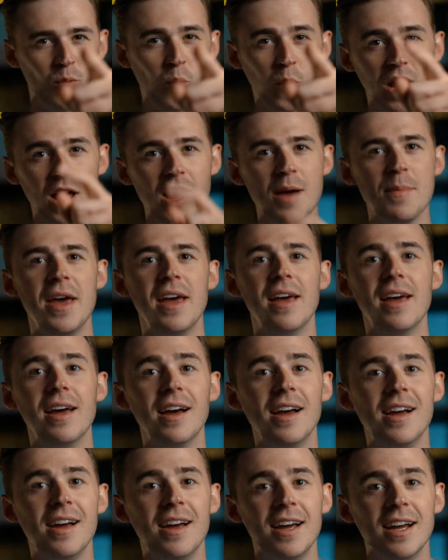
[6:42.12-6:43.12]
Well, I'm
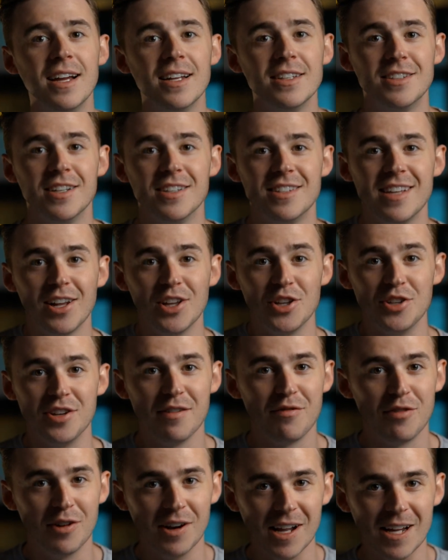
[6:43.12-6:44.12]
here to tell you
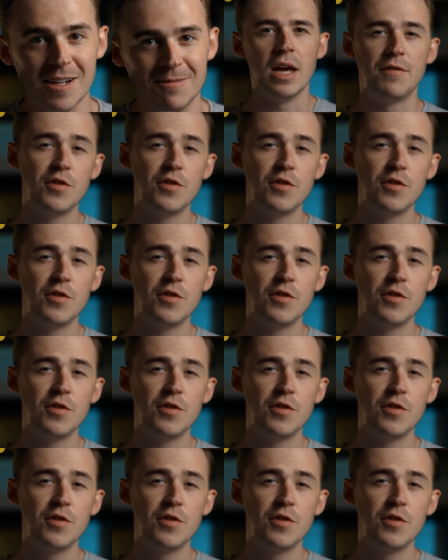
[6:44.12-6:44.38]
differently.